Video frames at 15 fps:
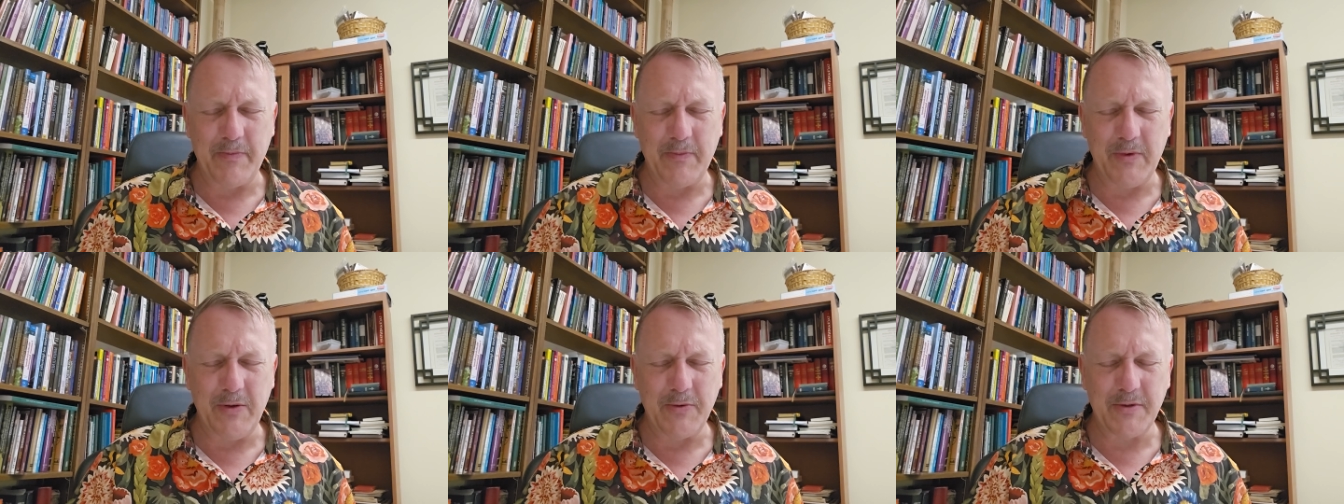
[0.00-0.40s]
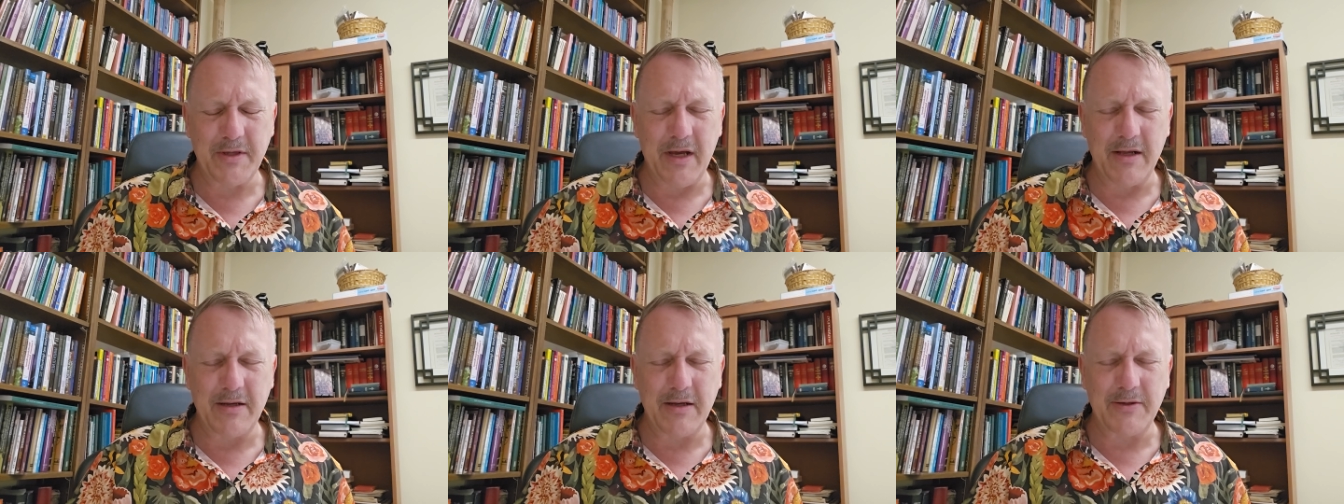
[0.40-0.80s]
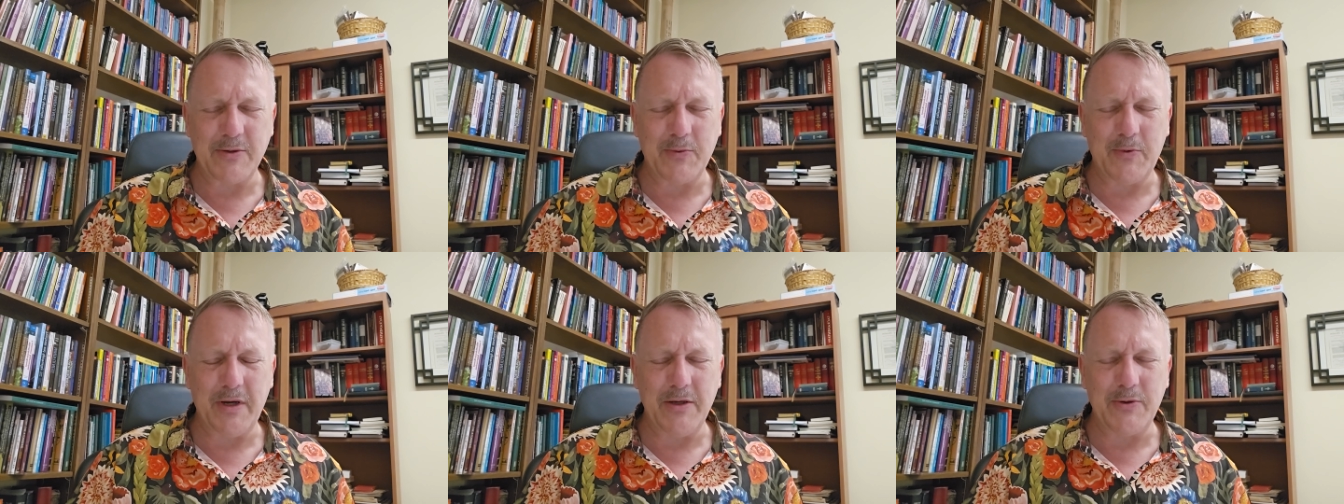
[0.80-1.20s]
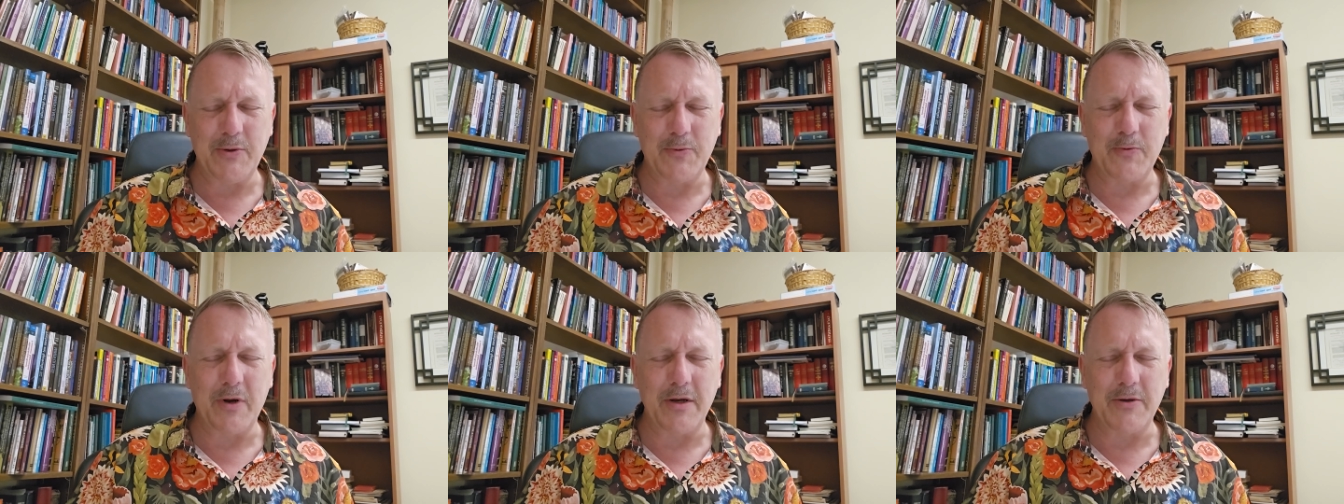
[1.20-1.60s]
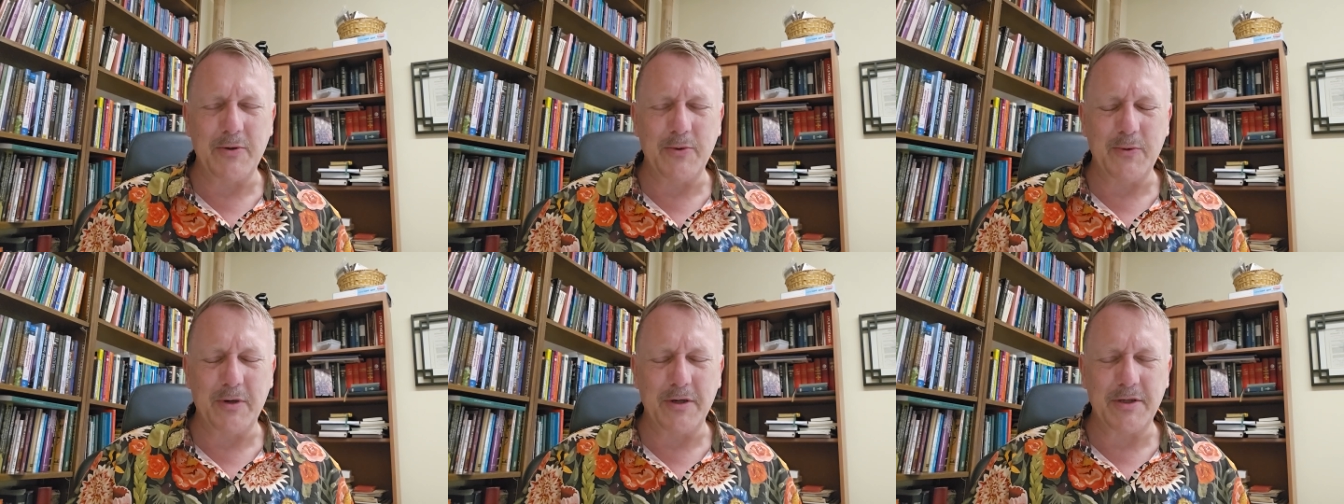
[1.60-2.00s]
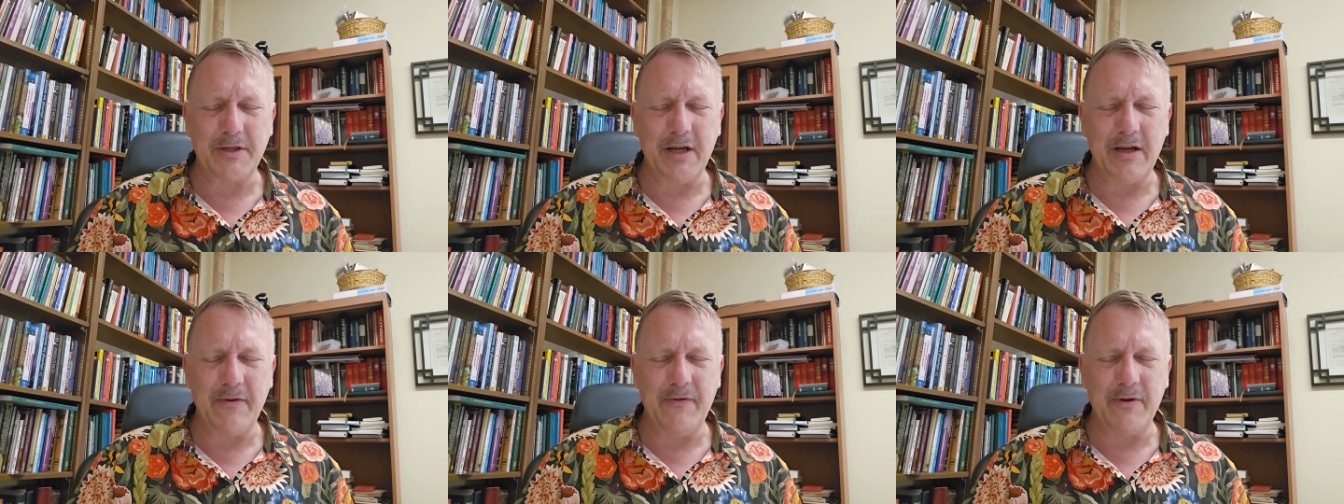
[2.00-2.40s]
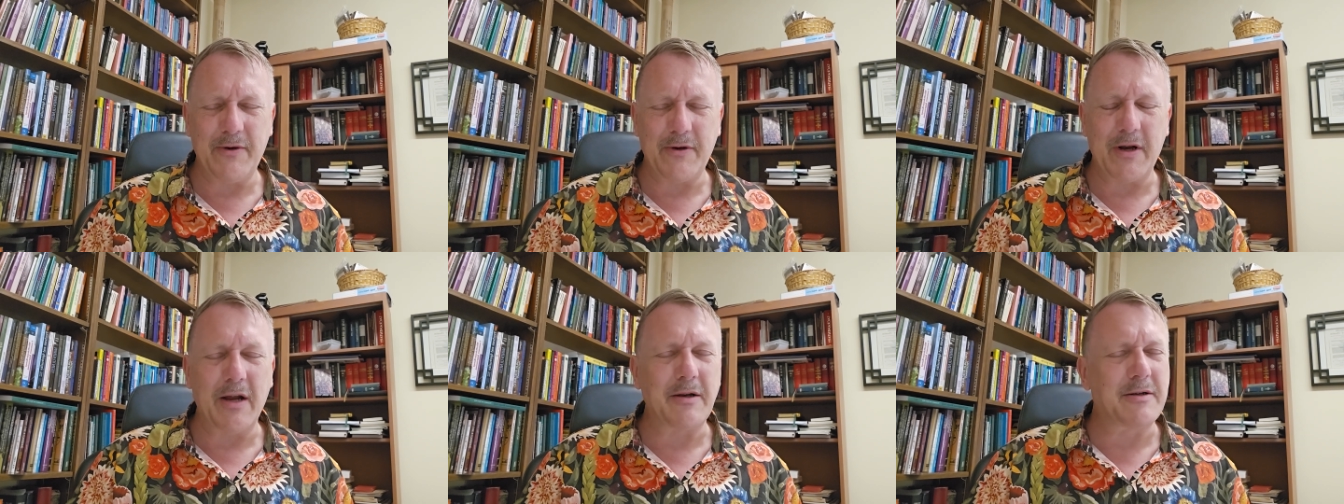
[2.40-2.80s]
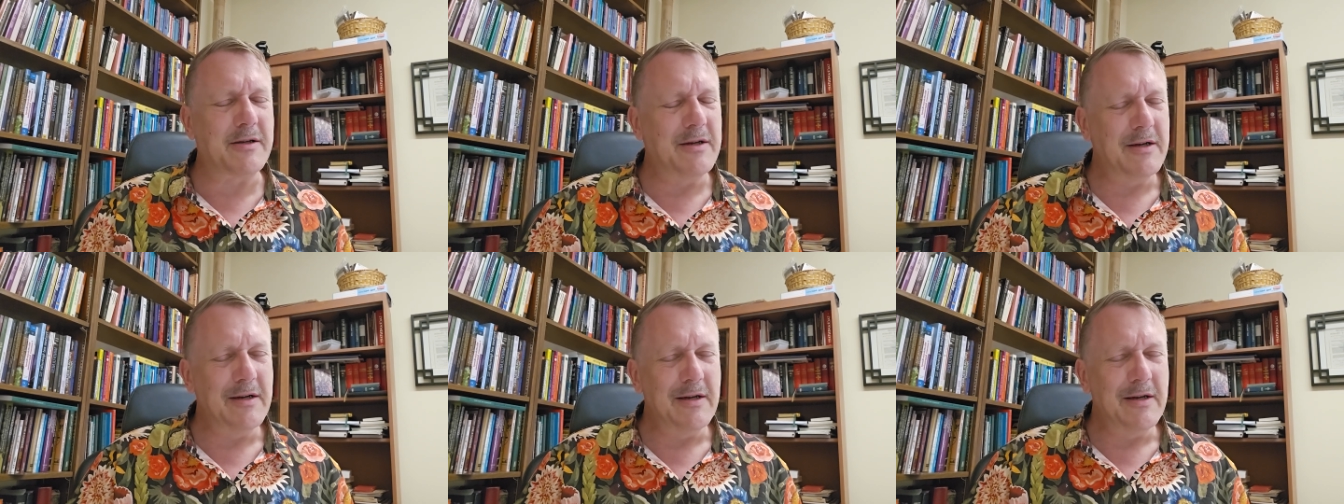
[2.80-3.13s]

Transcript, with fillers: use that as a way to run to our Savior and